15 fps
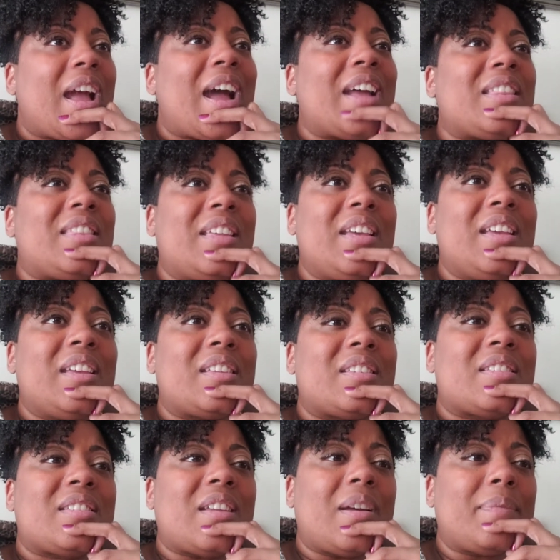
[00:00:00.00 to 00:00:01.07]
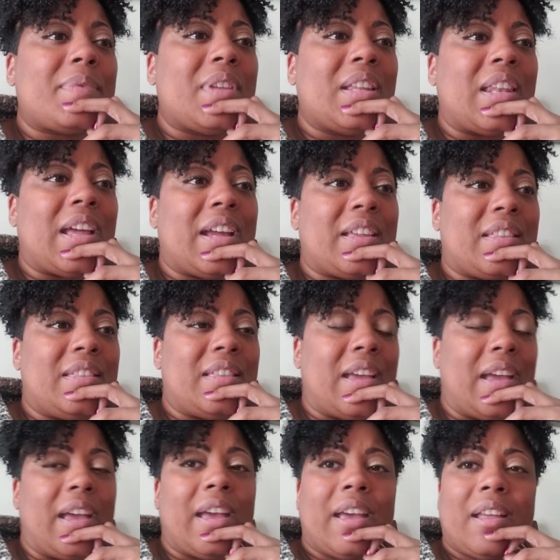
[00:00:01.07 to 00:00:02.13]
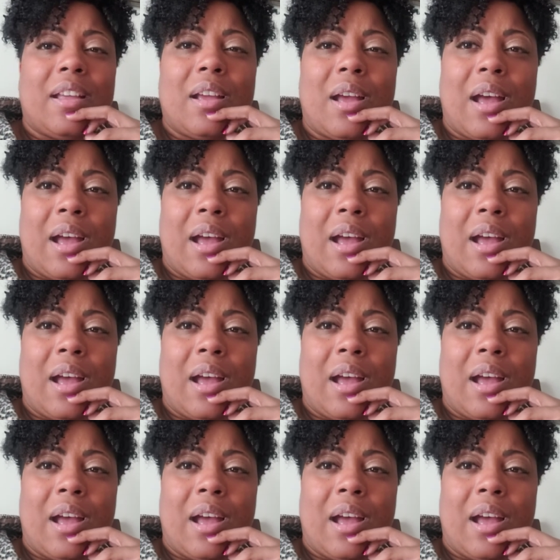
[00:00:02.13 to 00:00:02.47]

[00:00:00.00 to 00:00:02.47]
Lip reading: I think something like that